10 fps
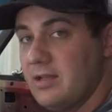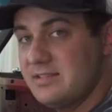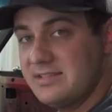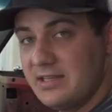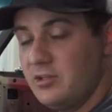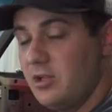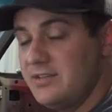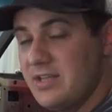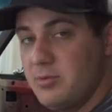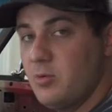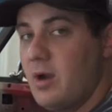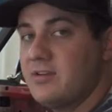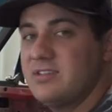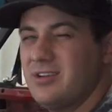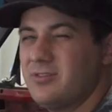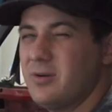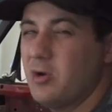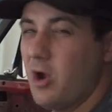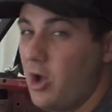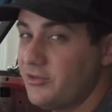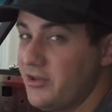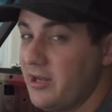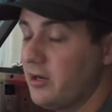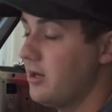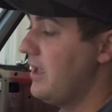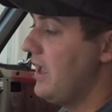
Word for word: a signal, a W-wire signal from your alternator,